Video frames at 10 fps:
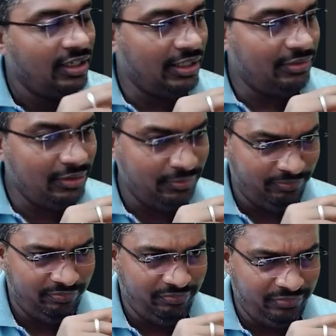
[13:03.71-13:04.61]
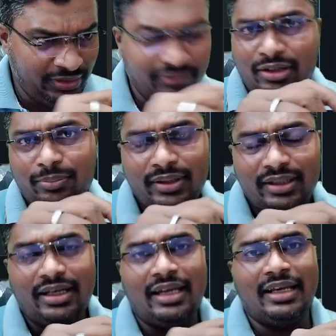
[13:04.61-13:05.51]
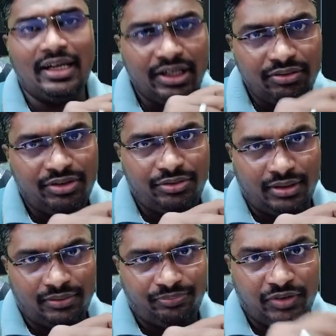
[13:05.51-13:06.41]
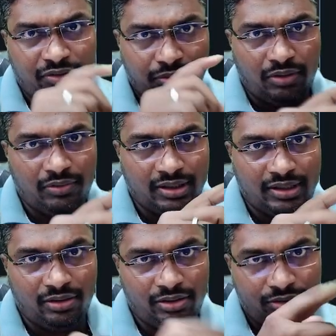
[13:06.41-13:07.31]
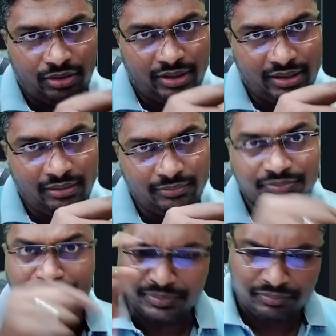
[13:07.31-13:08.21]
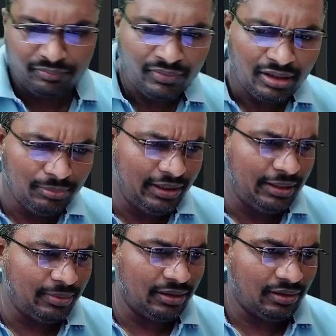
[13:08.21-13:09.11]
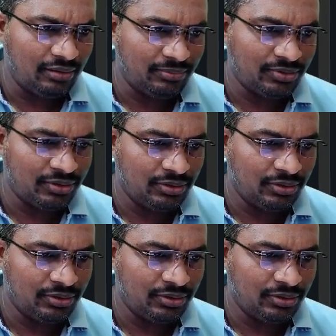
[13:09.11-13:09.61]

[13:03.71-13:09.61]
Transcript: It will never be an individual if you are working on joining multiple columns.